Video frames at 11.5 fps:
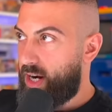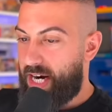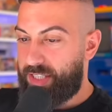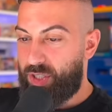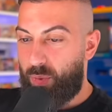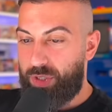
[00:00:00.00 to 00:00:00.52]
All
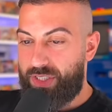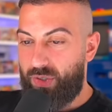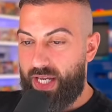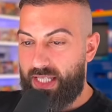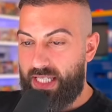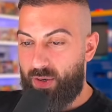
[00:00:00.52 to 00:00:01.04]
right, so we're
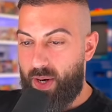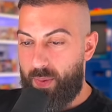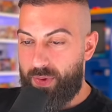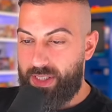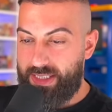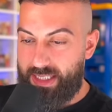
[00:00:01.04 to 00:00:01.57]
still getting there.
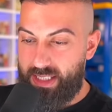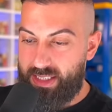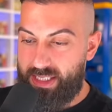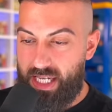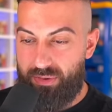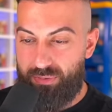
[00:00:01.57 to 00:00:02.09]
Remember, he said to
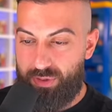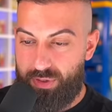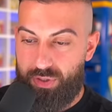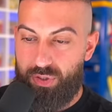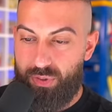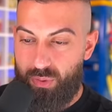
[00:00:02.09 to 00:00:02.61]
save
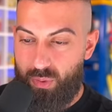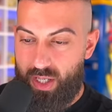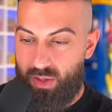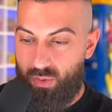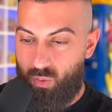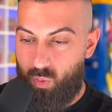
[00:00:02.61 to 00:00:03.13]
two
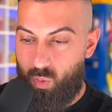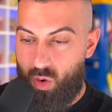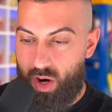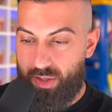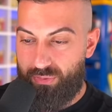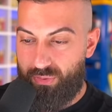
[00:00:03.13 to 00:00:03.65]
and
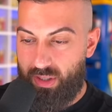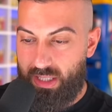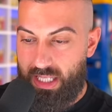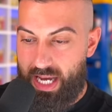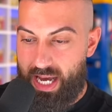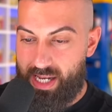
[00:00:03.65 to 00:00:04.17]
one for
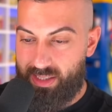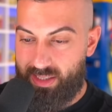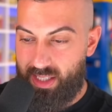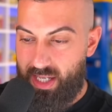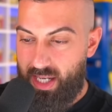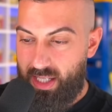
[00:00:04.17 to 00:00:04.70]
last.